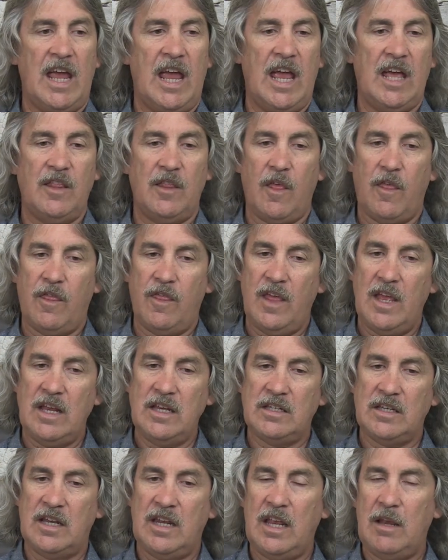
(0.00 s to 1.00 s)
and the
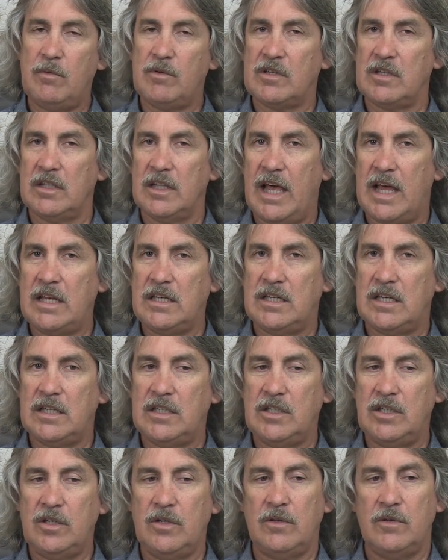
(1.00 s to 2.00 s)
things that he was led to
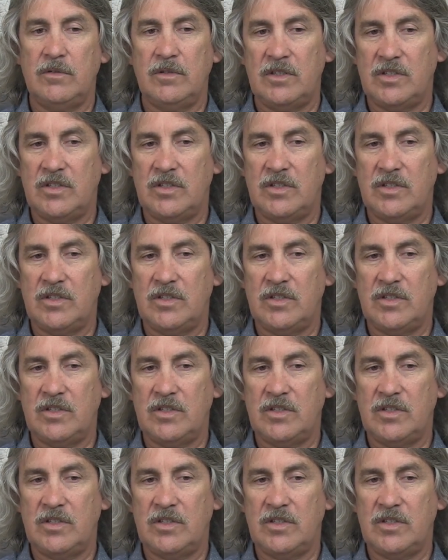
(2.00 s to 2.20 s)
do